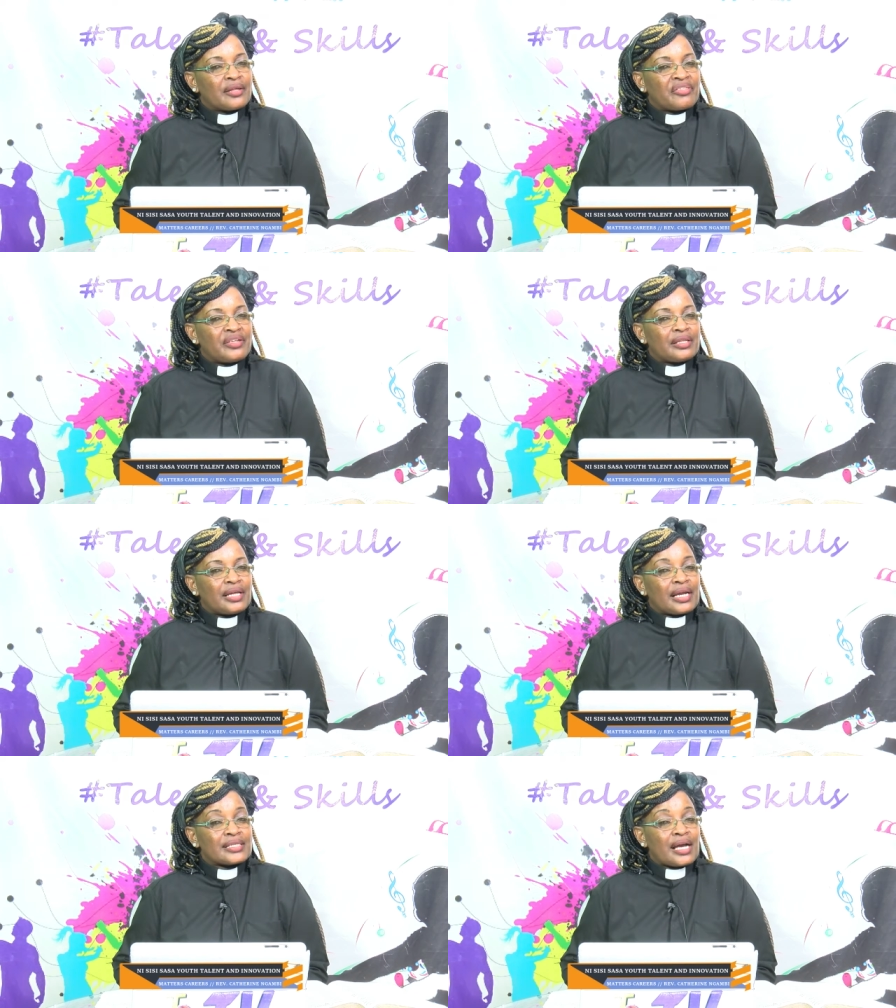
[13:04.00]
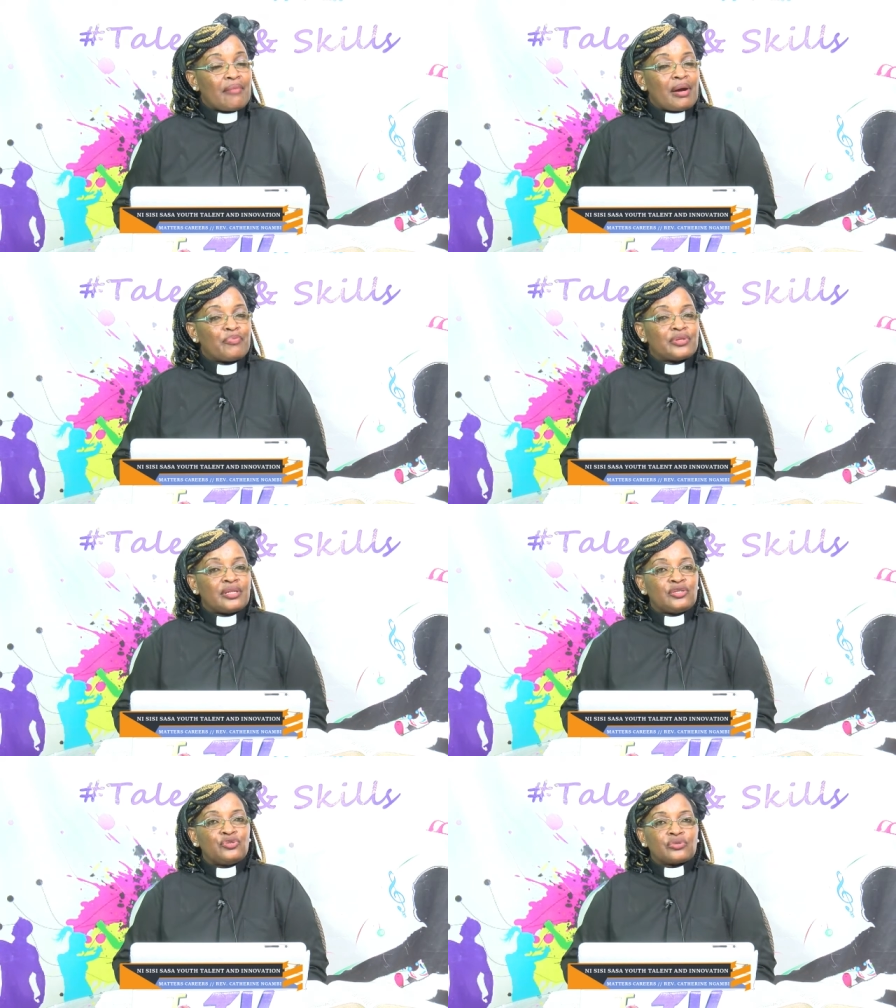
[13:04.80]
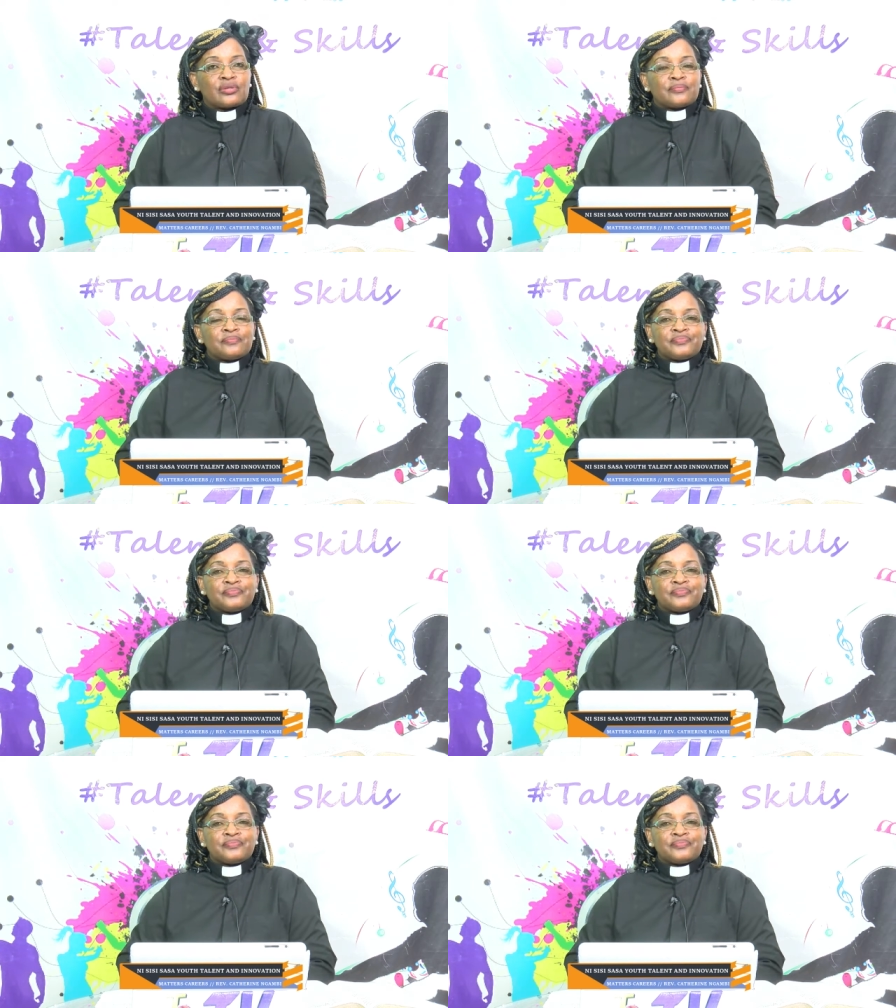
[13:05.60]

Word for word: thing that has come up with the youth.